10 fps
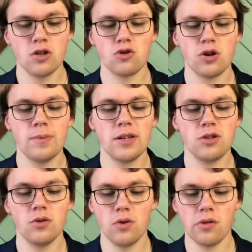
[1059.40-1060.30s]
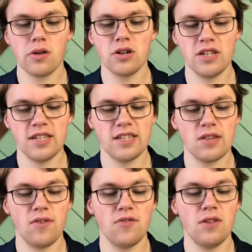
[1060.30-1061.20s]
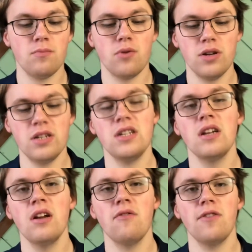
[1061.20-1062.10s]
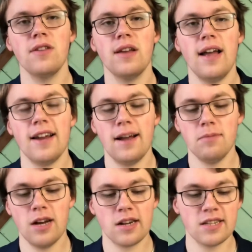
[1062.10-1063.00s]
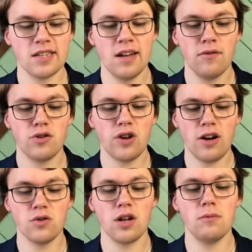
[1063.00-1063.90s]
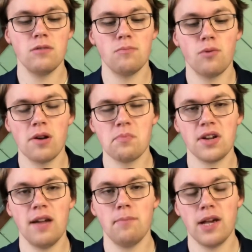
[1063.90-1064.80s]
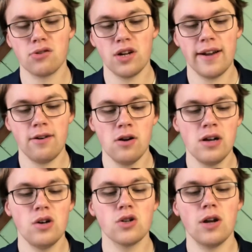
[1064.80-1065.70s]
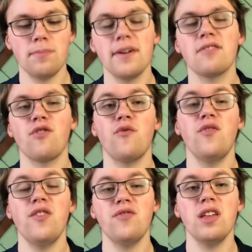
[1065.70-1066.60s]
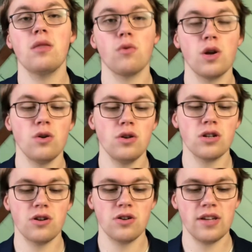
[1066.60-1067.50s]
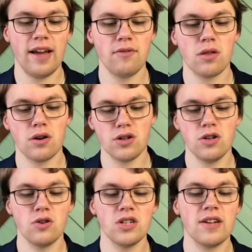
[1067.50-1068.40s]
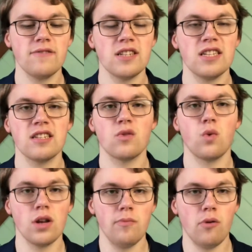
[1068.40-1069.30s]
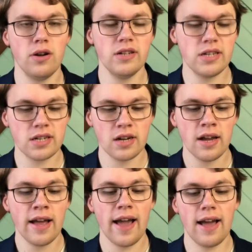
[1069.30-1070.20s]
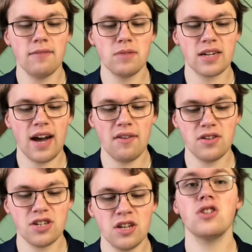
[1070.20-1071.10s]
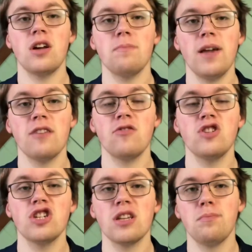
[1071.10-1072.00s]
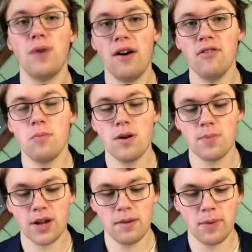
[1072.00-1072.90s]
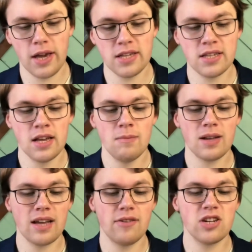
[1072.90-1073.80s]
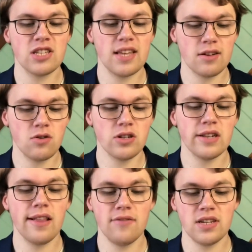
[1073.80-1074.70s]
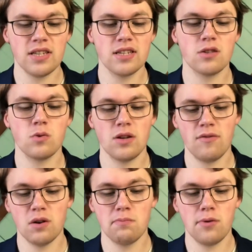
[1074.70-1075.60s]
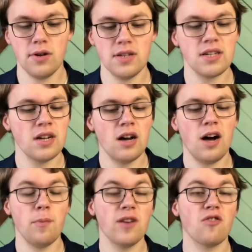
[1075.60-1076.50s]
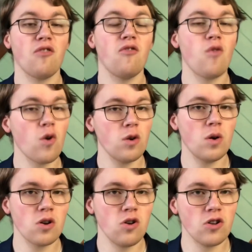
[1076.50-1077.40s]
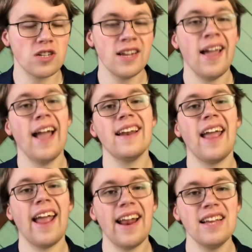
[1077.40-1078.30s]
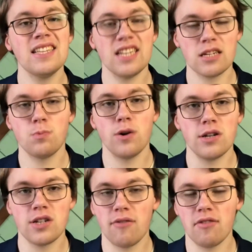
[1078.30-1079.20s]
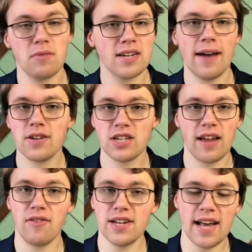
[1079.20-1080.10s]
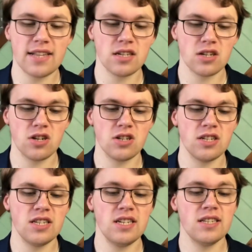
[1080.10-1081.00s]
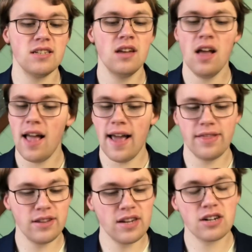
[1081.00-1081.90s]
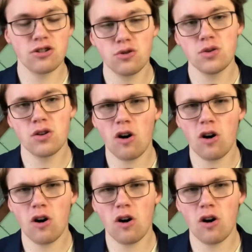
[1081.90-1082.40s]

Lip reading: Strome has 2 goals, 13 assists, 15 points for the Anaheim Ducks. Vetrano's on the point per game pace right now. Also on pace for 53 goals, currently having 13 goals, 7 assists, and 20 points. And McTavish is on pace for just above a point per game pace. McTavish has 10 goals, 11 assists, 21 points. On pace for 41 goals and 86 points. Definitely, McTavish has had a fantastic start to the season. And the Ducks are doing